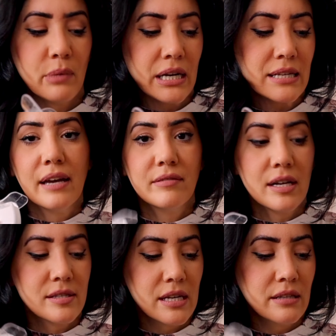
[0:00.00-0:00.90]
minutes. It
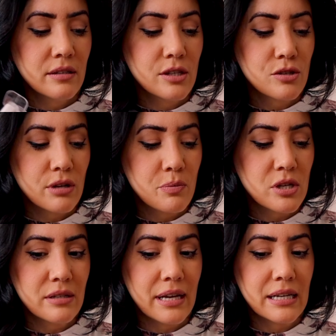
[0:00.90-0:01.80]
does say in the
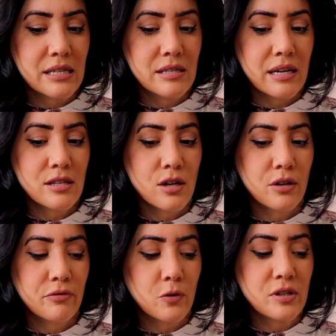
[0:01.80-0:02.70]
description that it stays
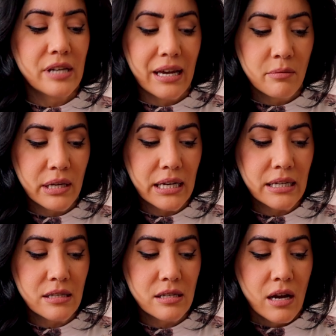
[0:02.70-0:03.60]
on for 10
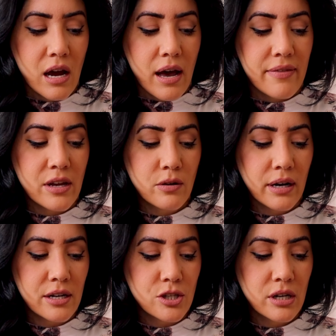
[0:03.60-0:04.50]
minutes and then you
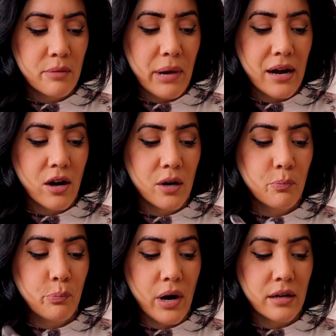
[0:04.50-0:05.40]
got to turn it back on,
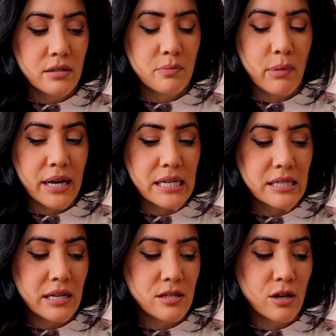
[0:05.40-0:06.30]
but mine
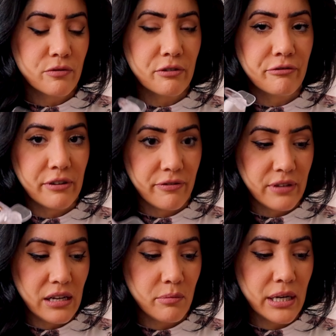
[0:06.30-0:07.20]
stays on for
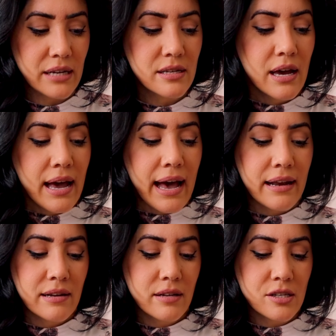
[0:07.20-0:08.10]
15 minutes.
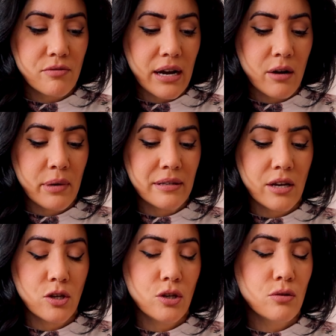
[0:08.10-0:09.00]
And it does recommend
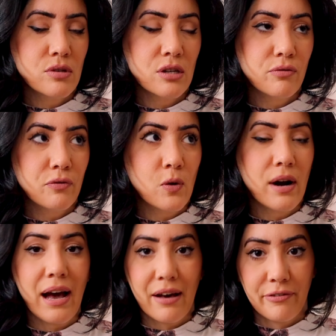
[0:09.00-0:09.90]
that you use it for
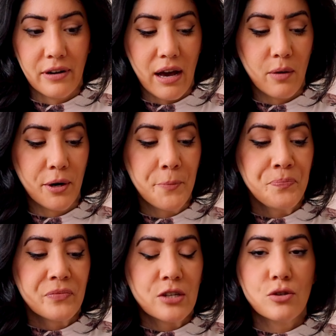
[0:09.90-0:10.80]
half an hour.
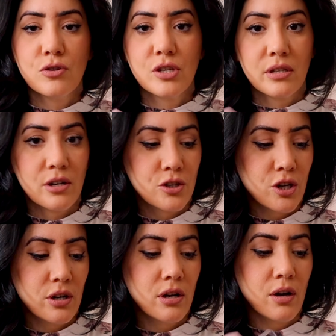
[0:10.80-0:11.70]
So you just got to
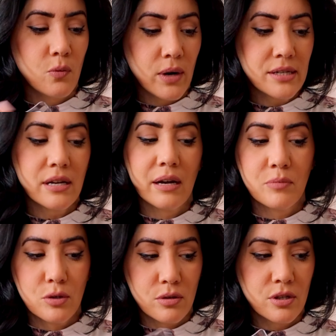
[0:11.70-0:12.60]
turn it on one time
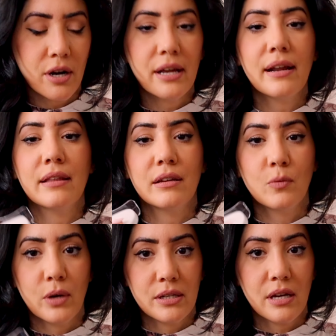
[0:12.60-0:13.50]
to start it and then
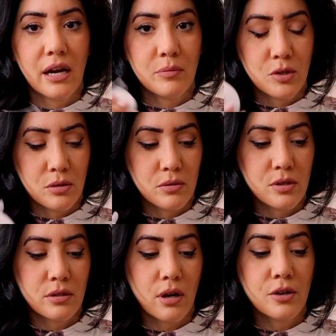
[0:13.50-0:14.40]
one time to
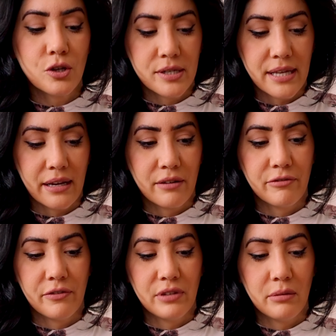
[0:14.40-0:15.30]
start your second
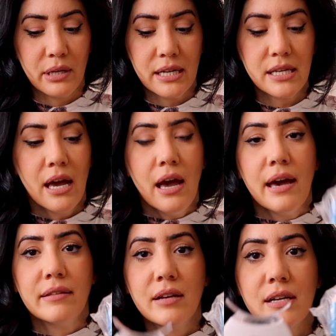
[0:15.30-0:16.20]
15 minutes.
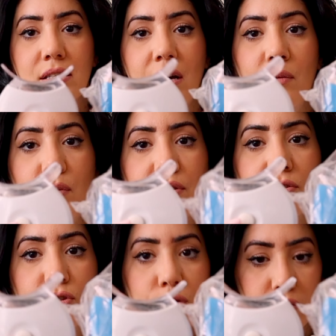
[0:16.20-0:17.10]
It does come
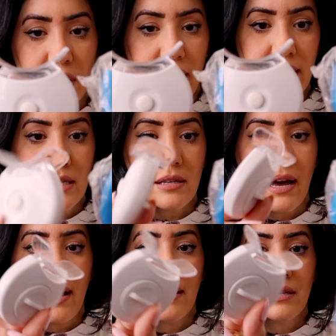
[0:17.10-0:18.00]
with two lights
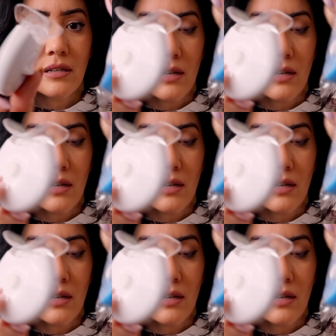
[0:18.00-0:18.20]
and it